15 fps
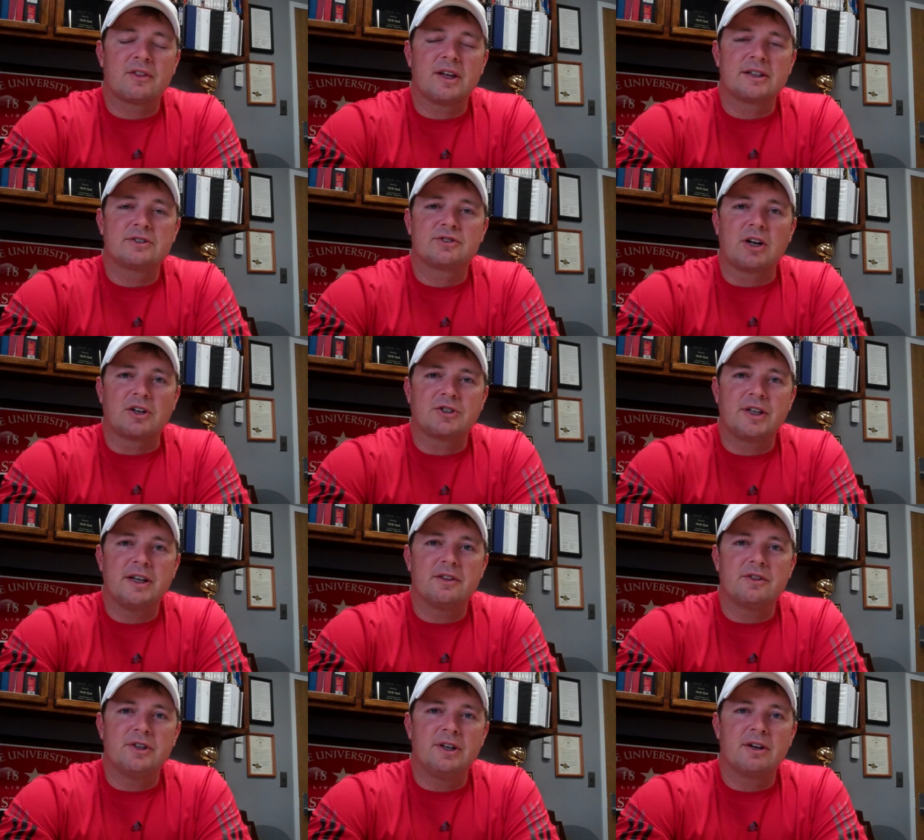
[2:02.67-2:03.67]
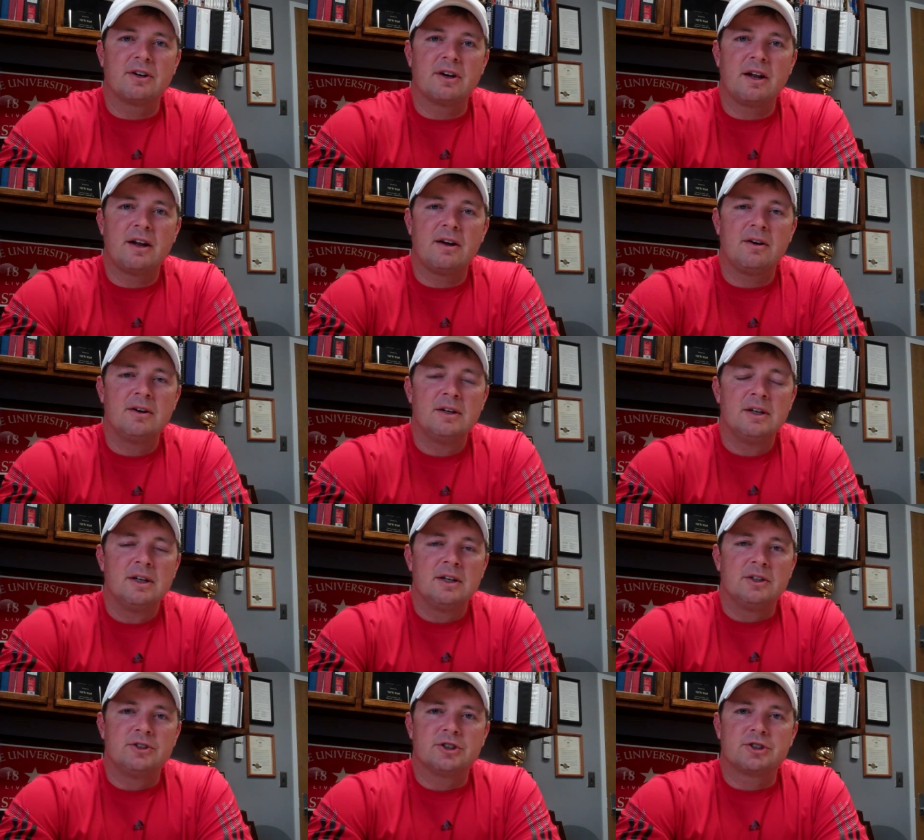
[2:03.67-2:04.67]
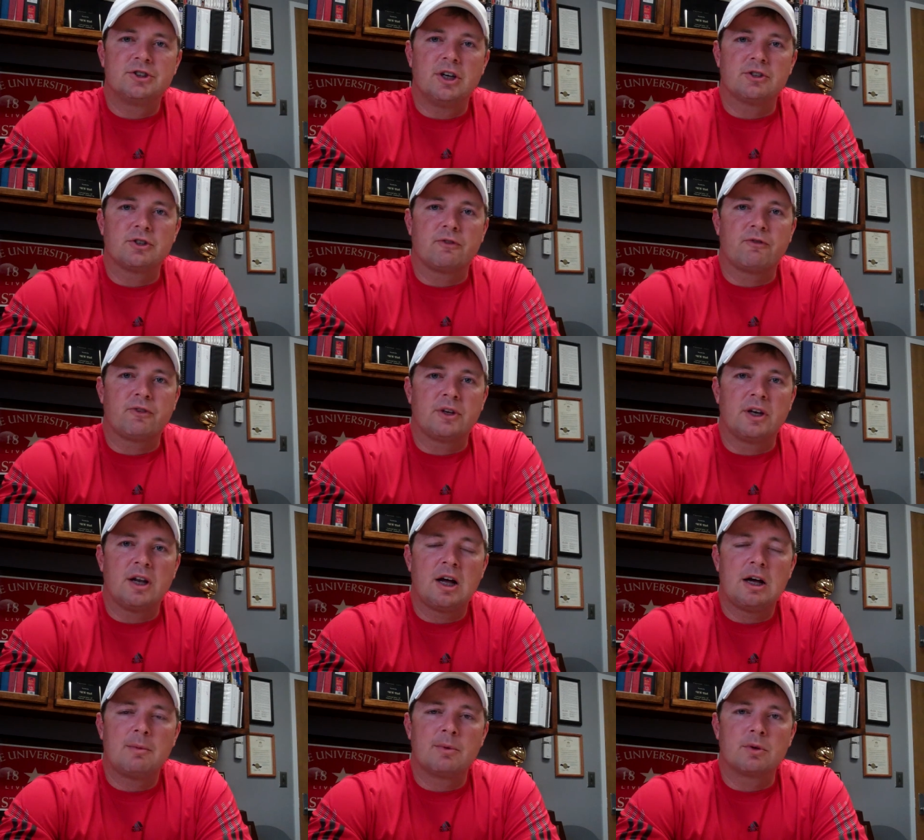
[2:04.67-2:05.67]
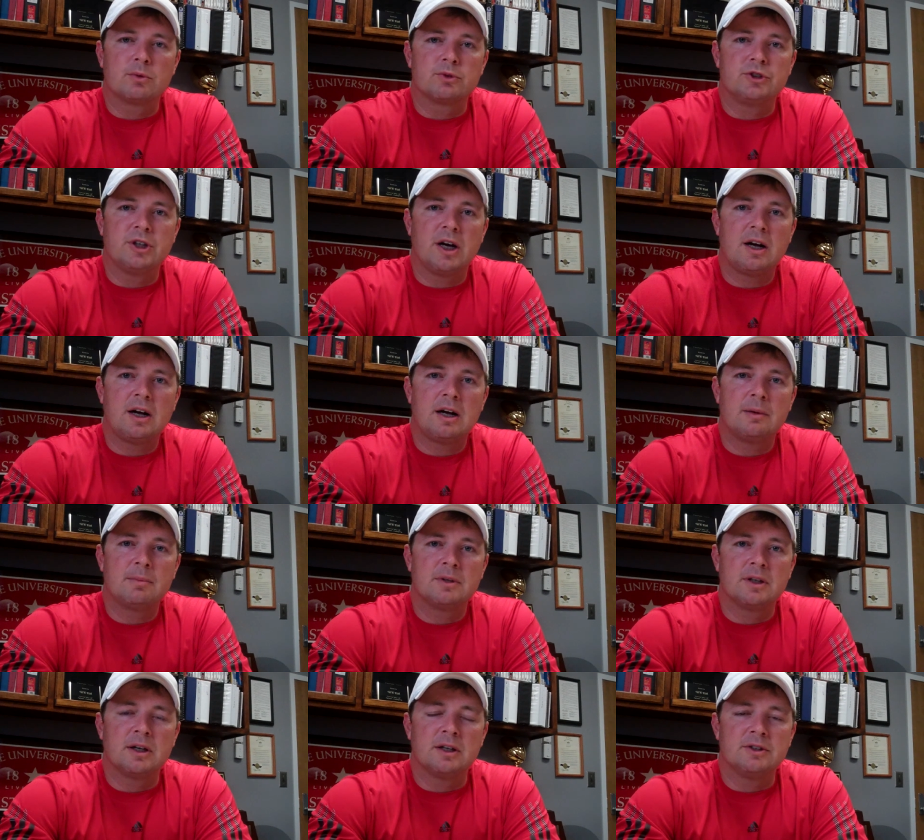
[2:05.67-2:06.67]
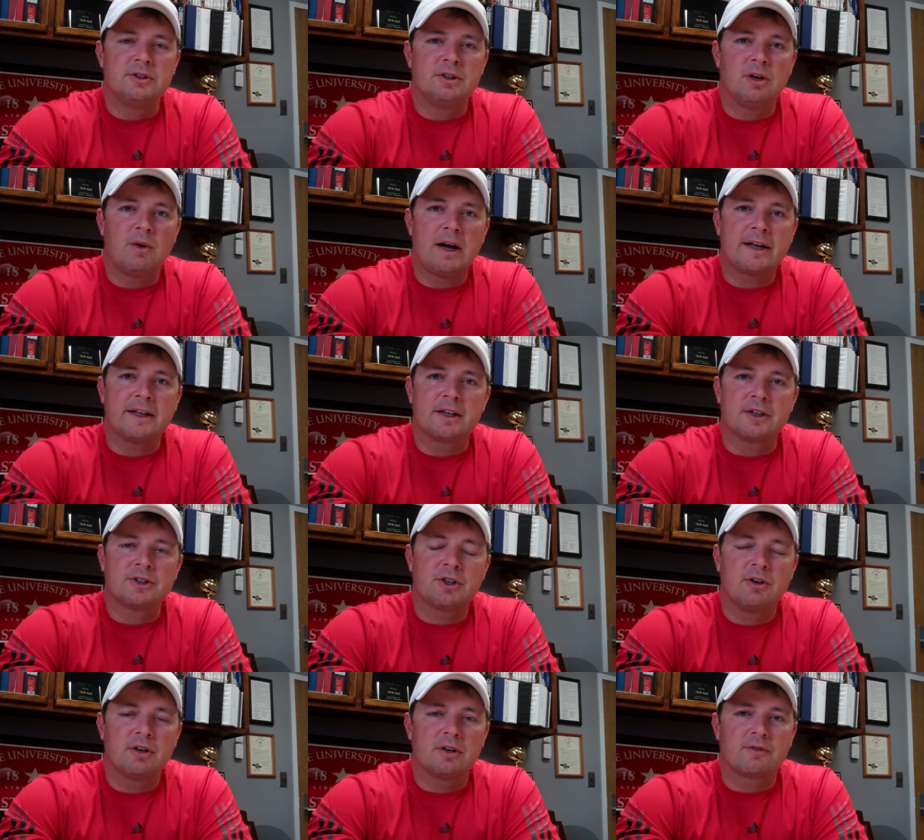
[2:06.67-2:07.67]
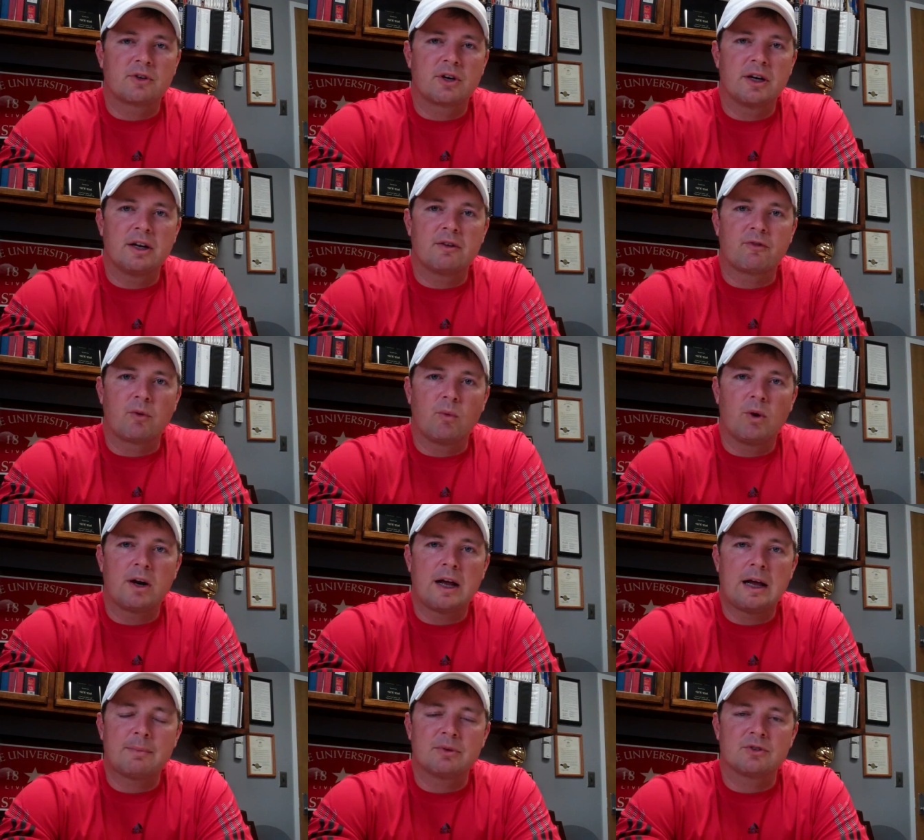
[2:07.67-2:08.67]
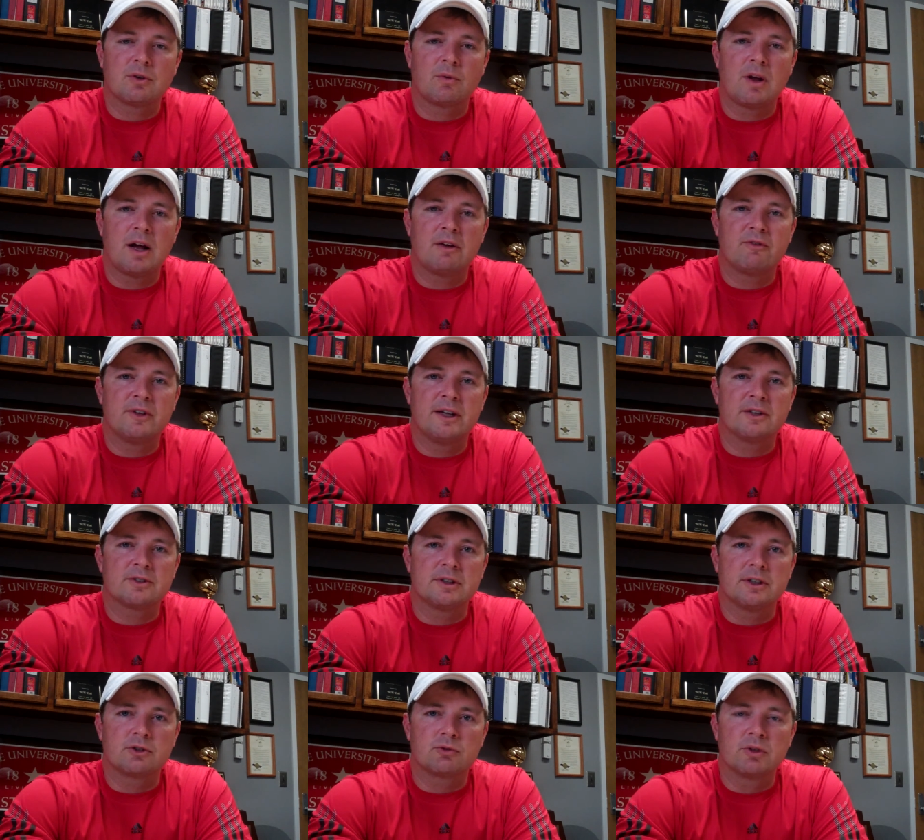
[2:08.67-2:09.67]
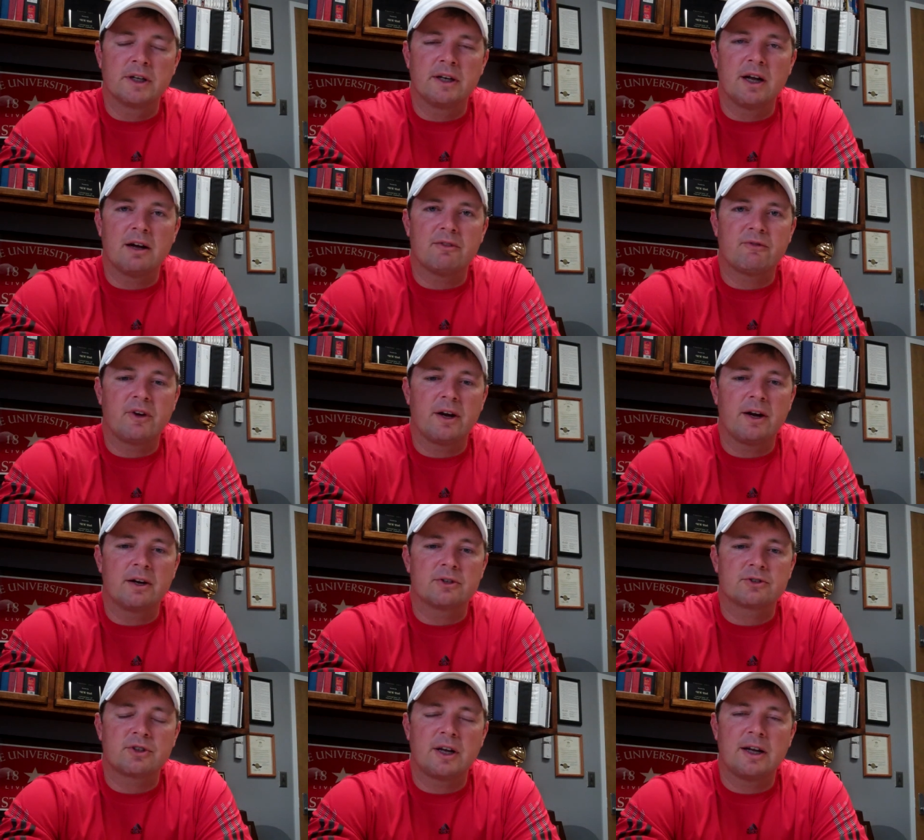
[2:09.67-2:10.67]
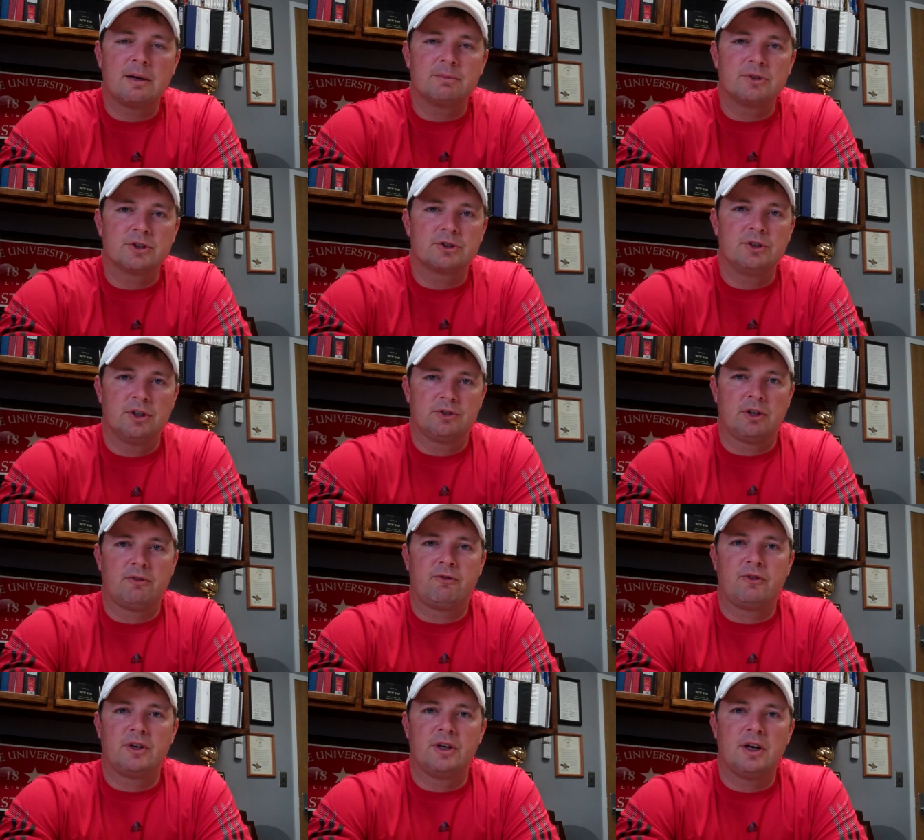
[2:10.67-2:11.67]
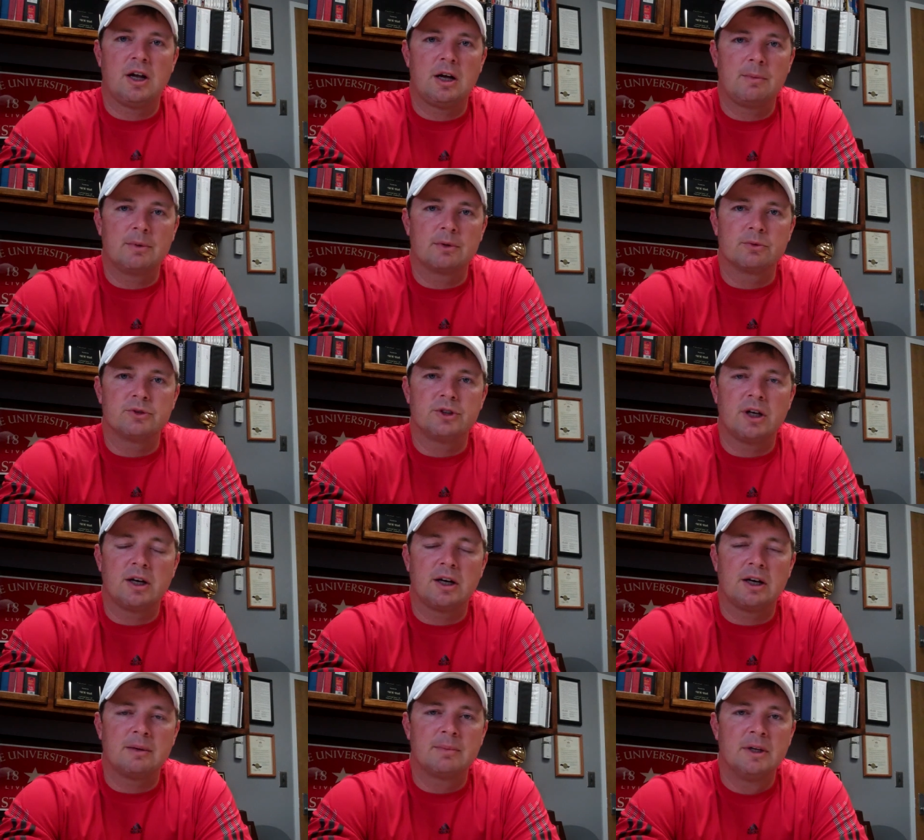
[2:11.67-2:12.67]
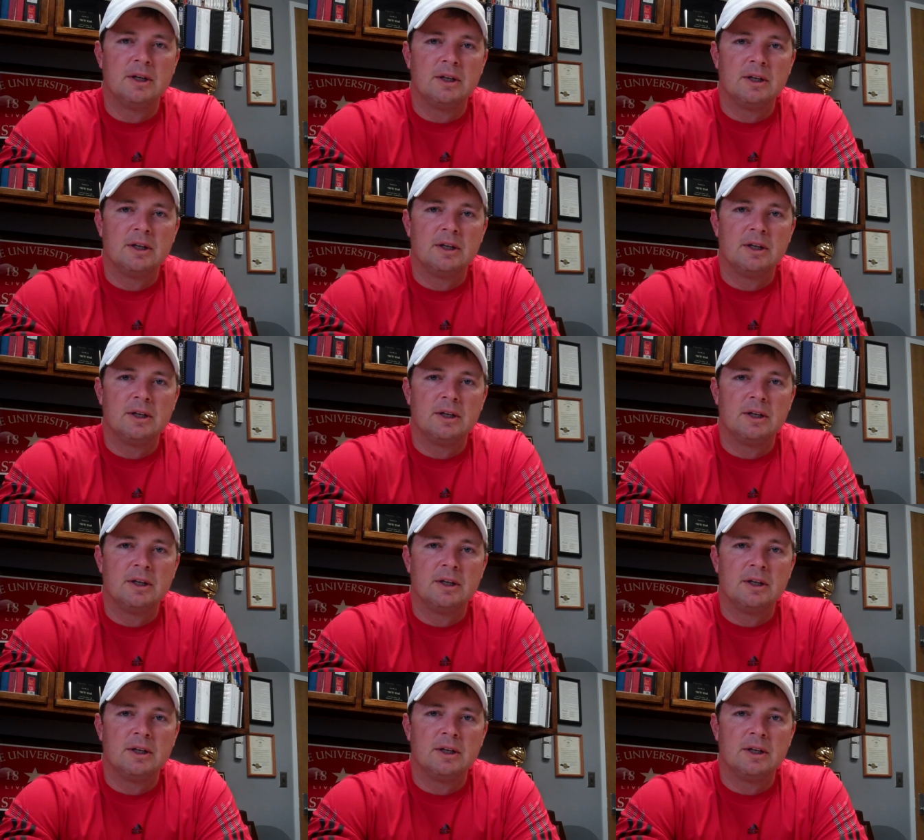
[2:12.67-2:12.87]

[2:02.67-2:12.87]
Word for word: I think this is our 10th year now. Just does a phenomenal job. Uh, you know, I get a ton of credit for what happens on offense, and it's really not fair. Sam just does a phenomenal job.